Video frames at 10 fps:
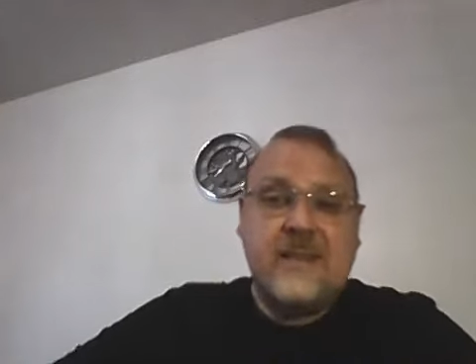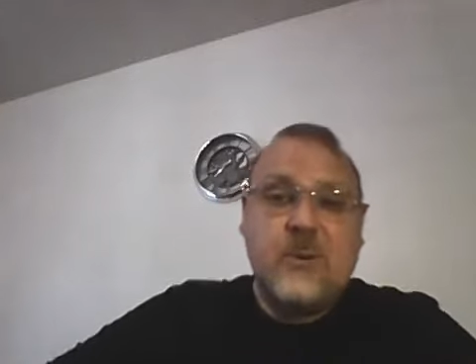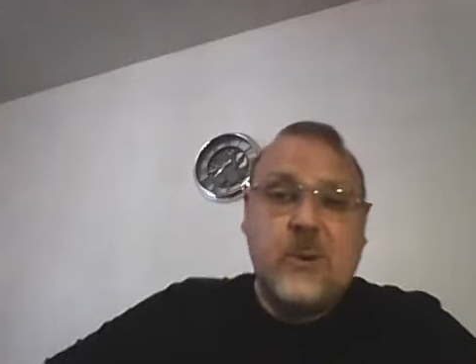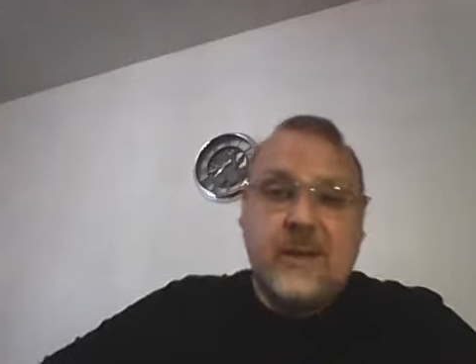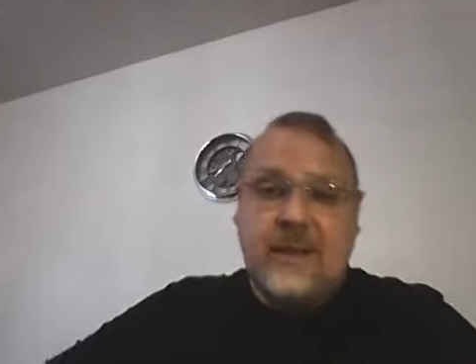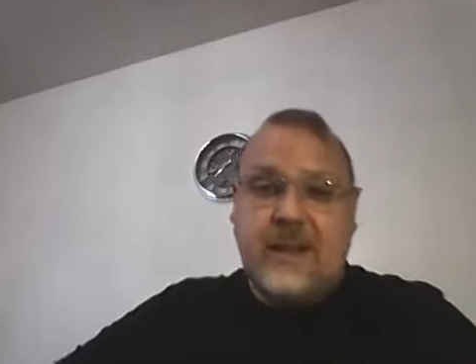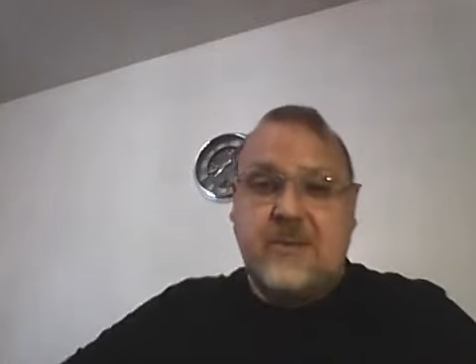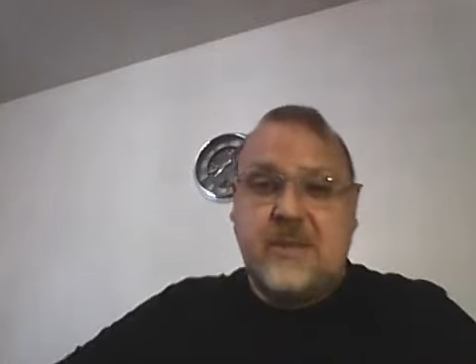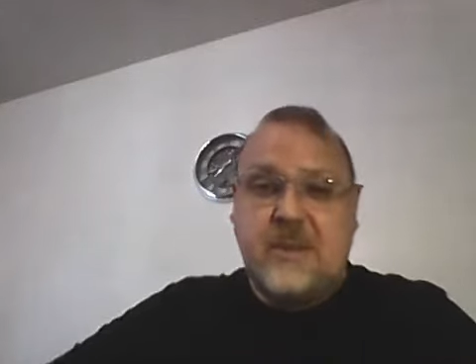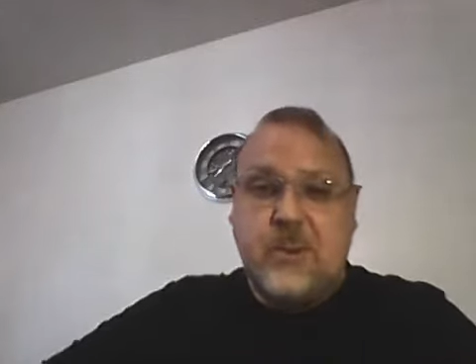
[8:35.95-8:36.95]
The world
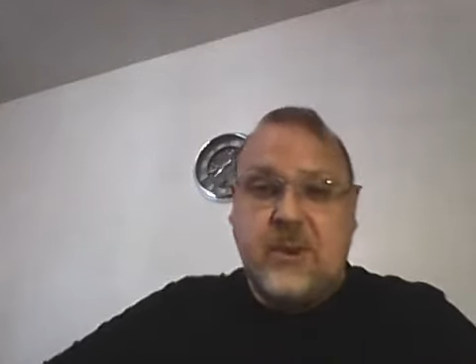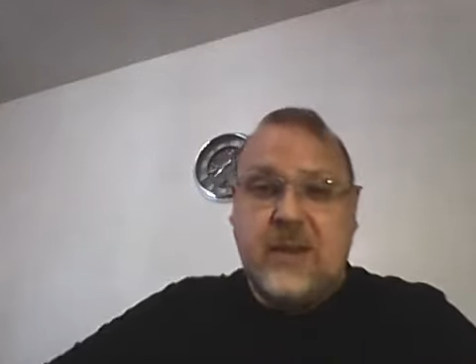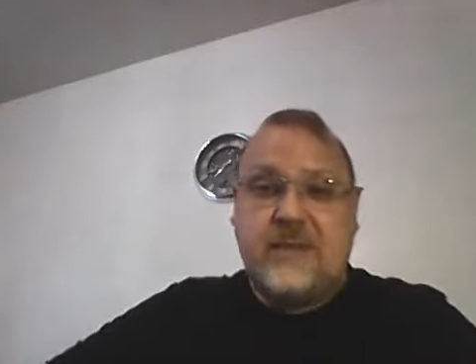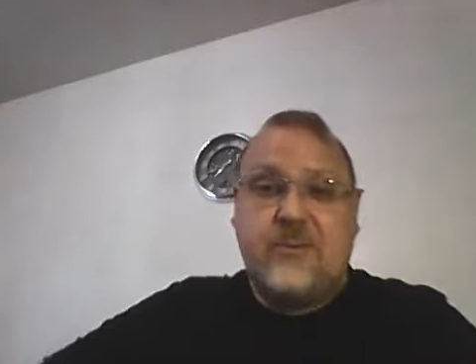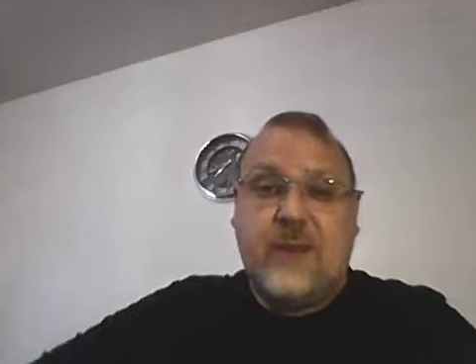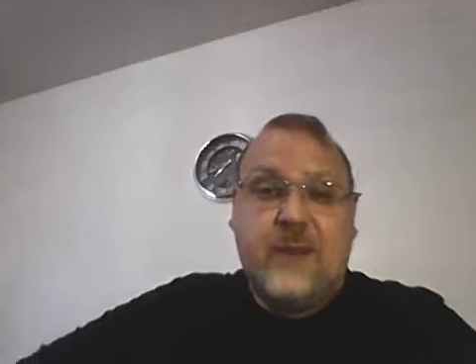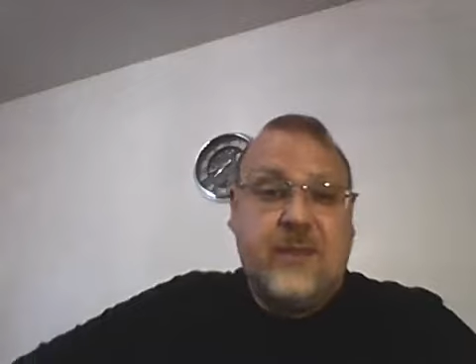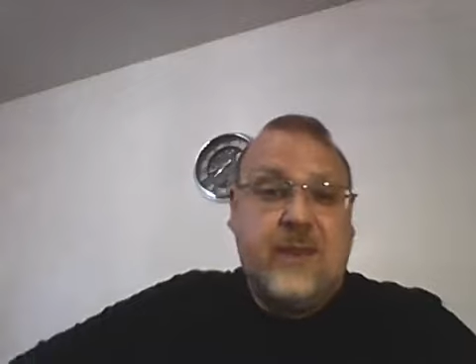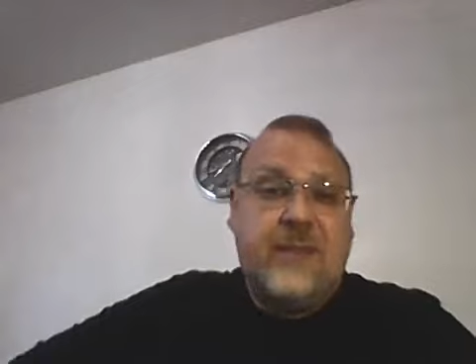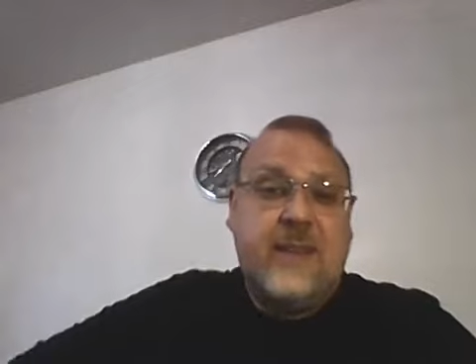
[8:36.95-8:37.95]
loves to put its faith
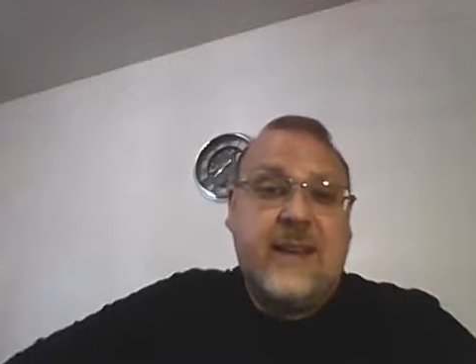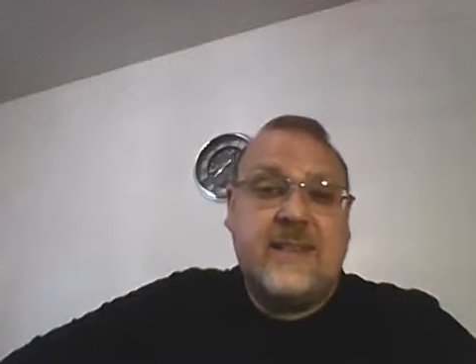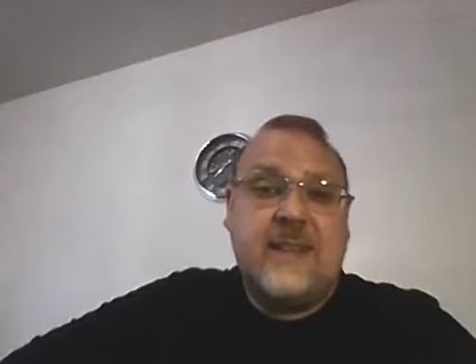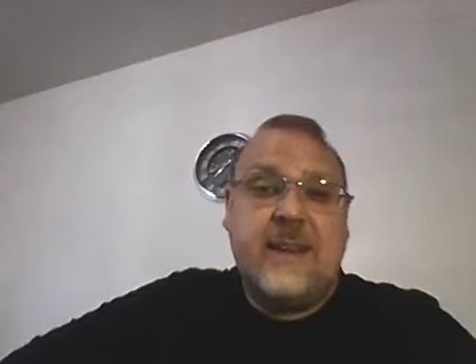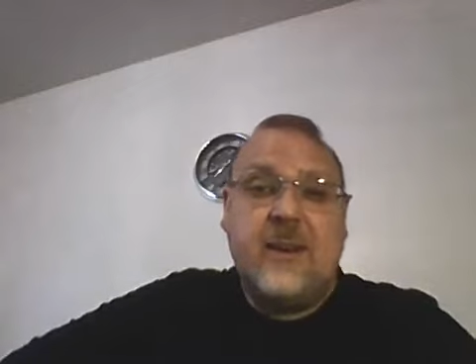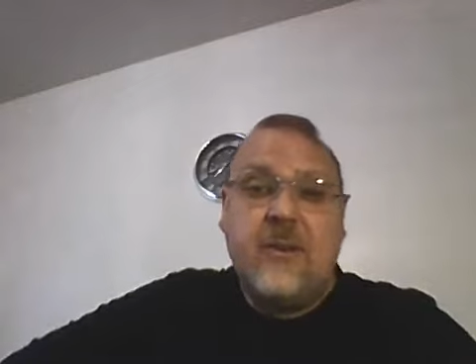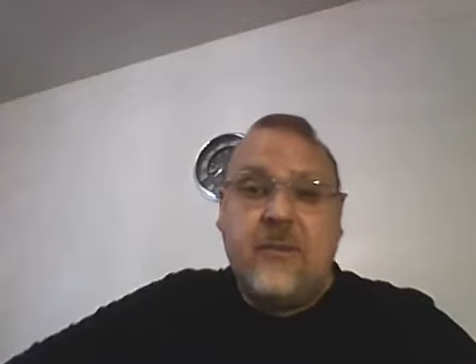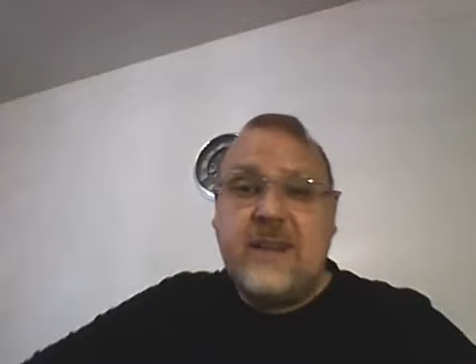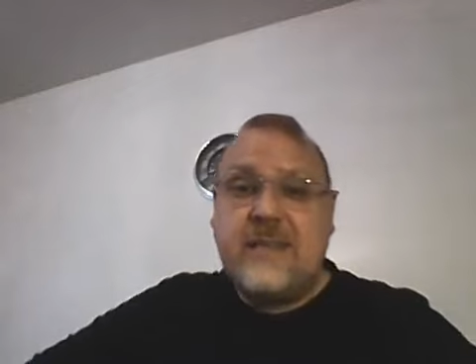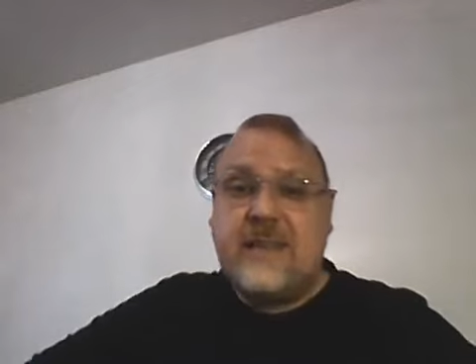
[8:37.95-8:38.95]
in things that are not
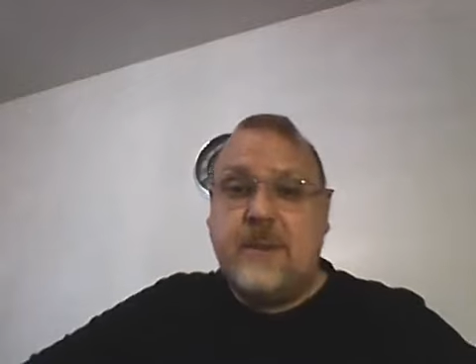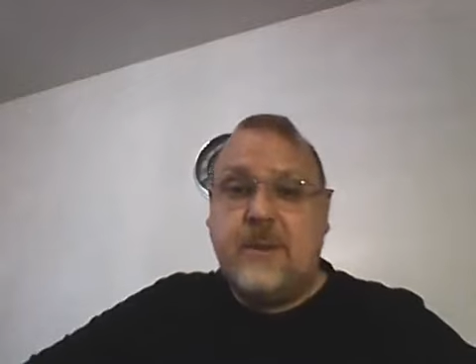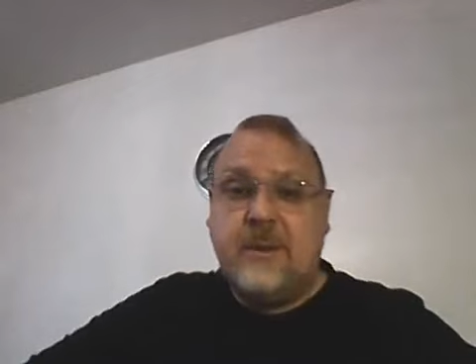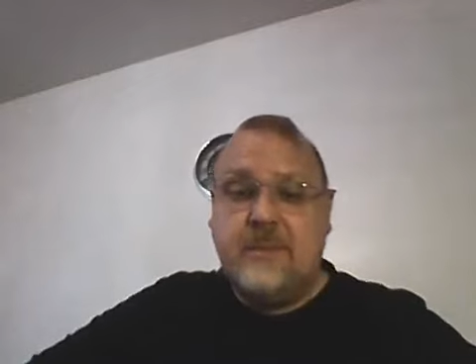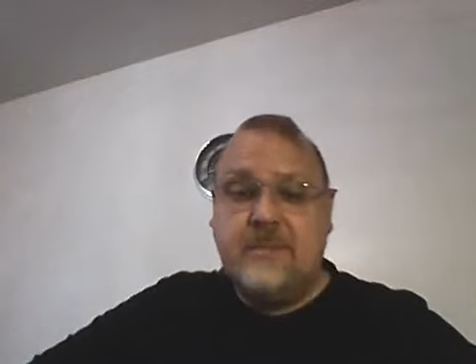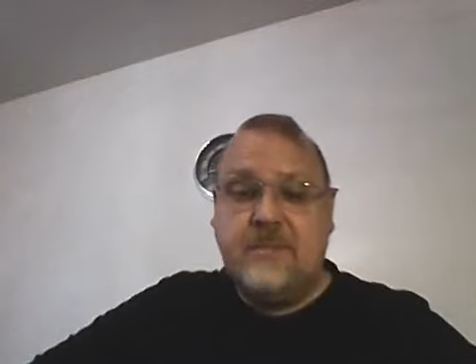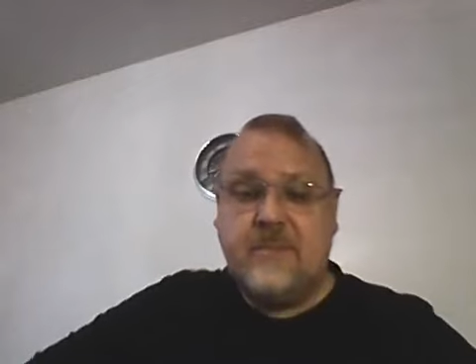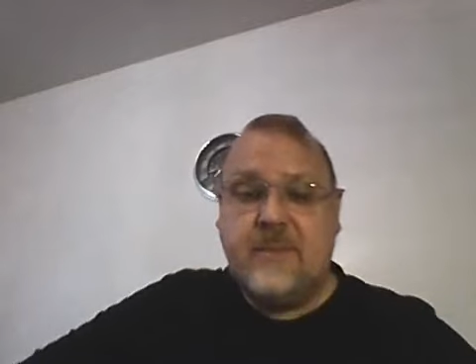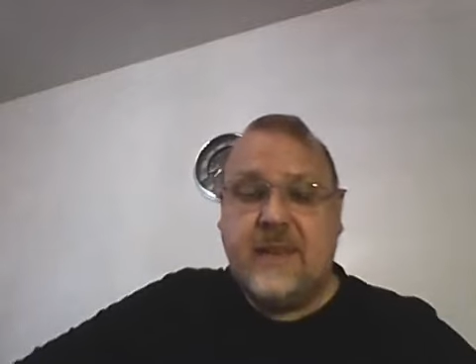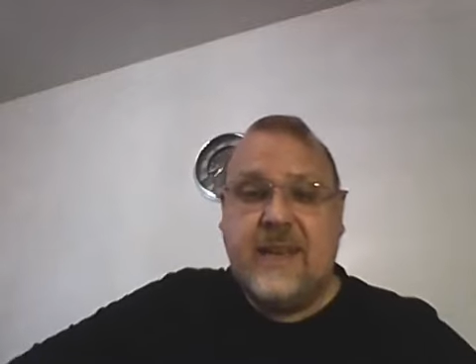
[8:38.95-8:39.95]
very stable,
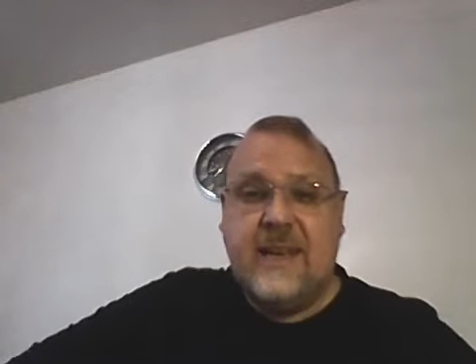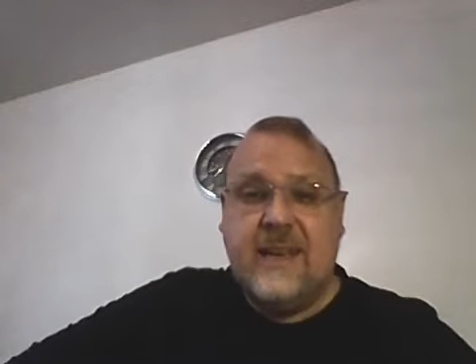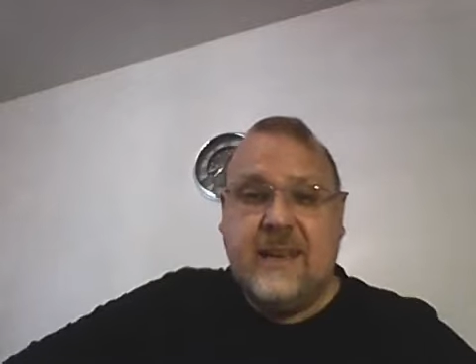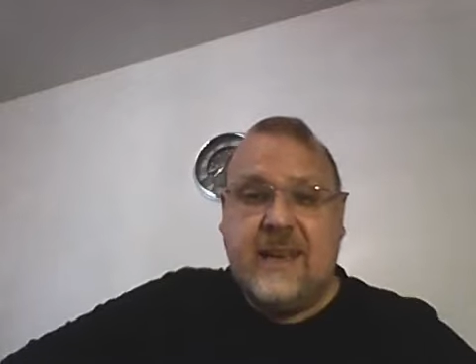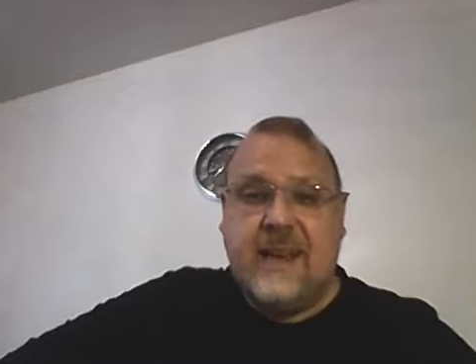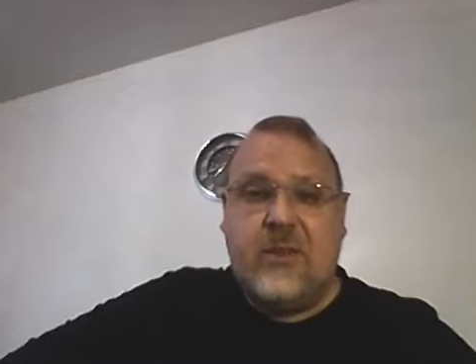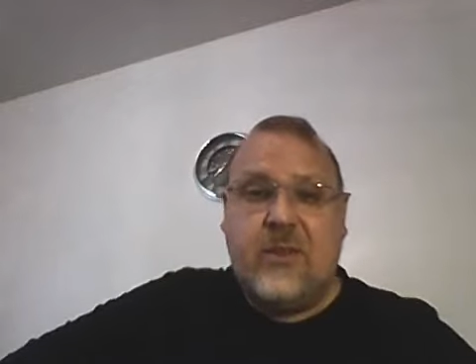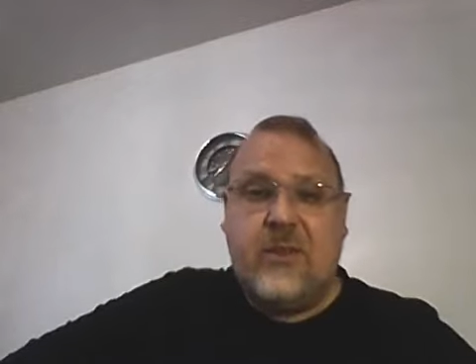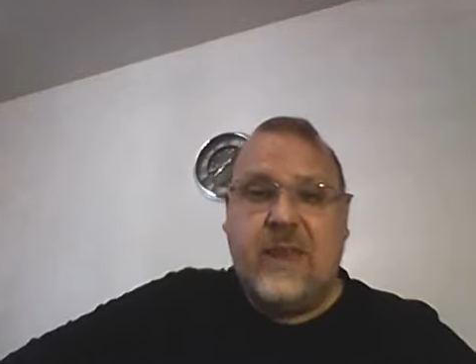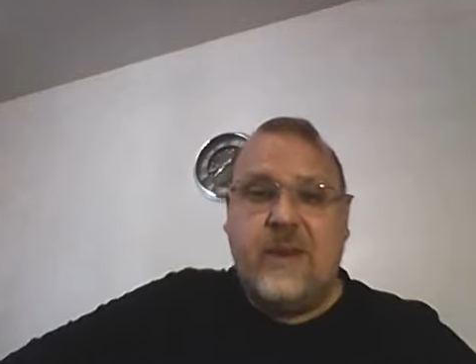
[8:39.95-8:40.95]
in
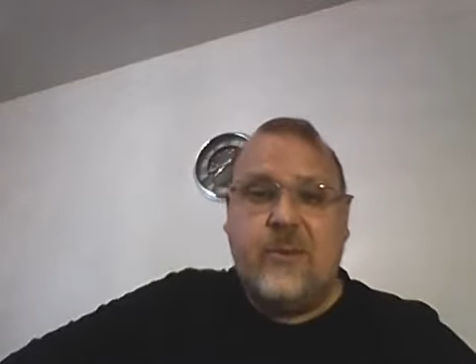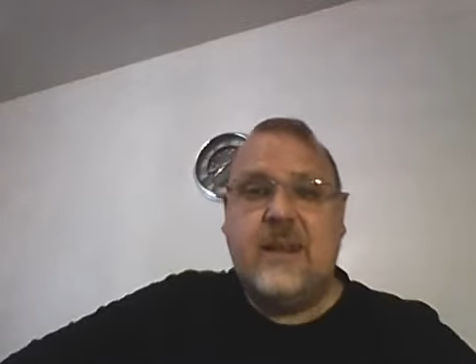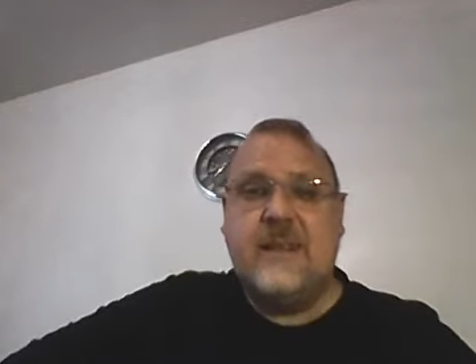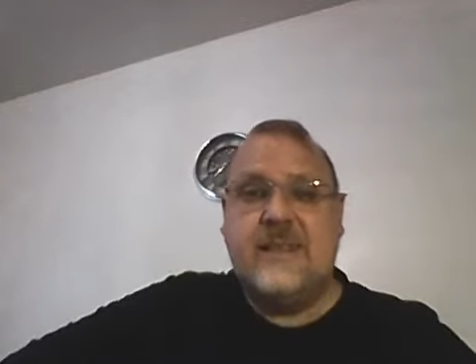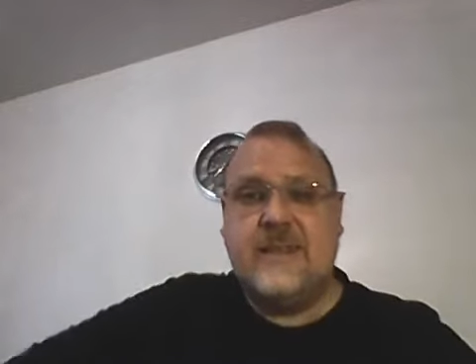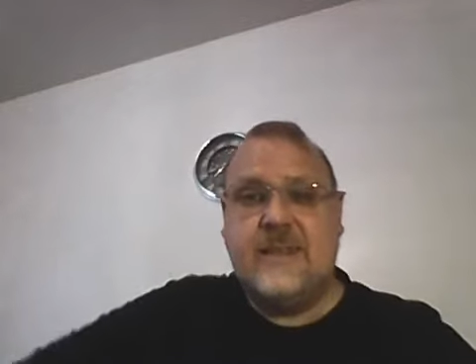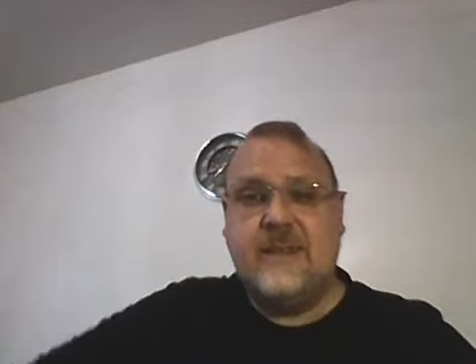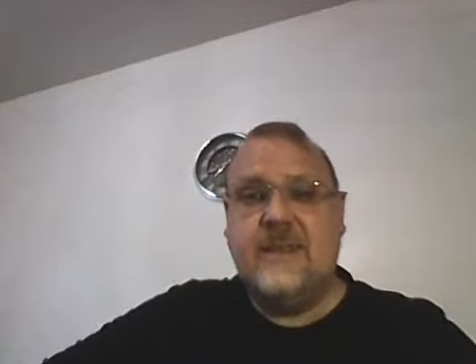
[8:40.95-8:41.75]
theories